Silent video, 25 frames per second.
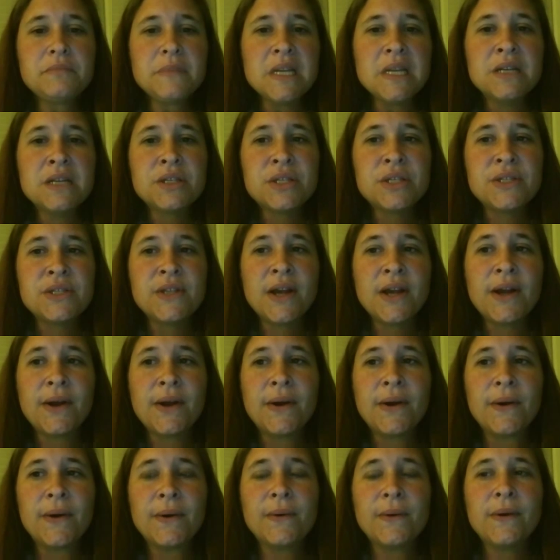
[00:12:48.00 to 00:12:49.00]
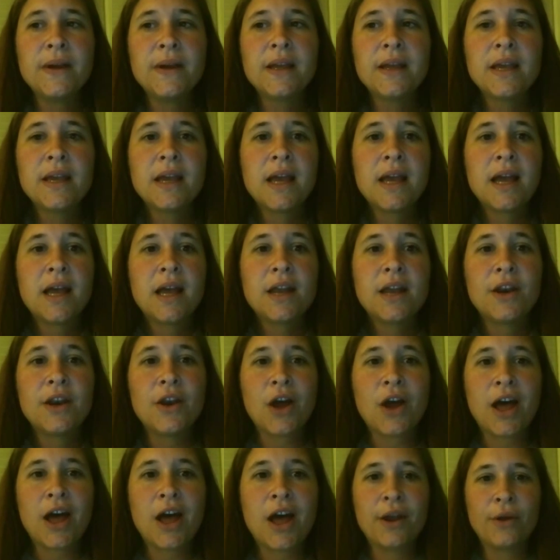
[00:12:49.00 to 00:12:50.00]
So
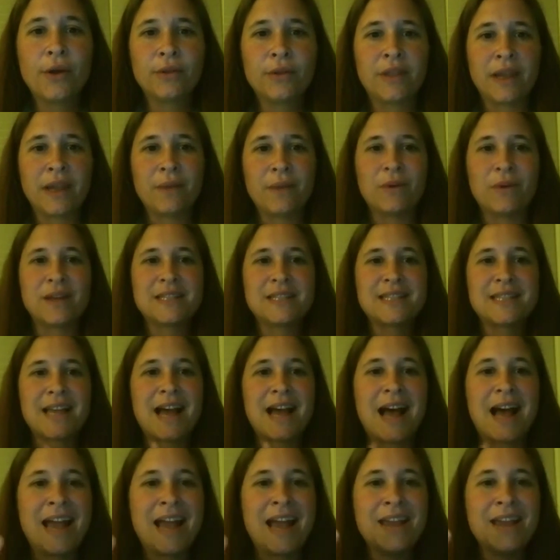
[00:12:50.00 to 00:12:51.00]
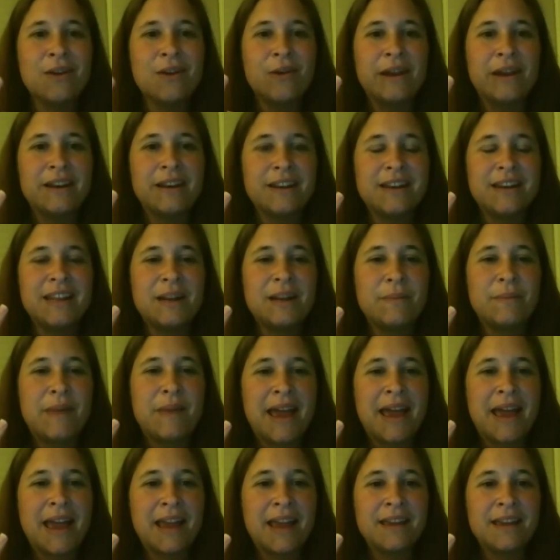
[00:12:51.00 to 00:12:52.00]
not only was I going to need a
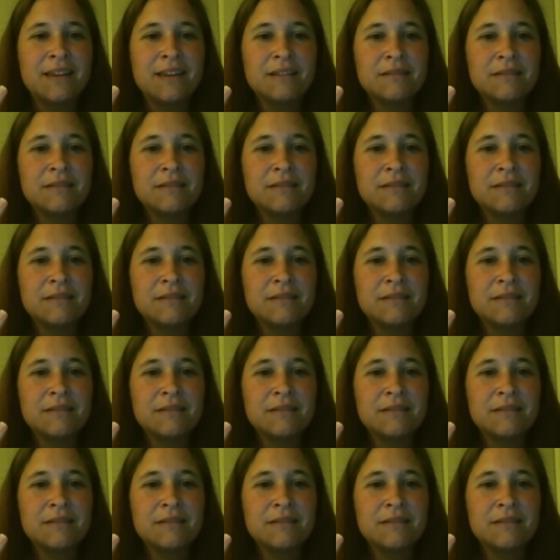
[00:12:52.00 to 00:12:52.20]
bag,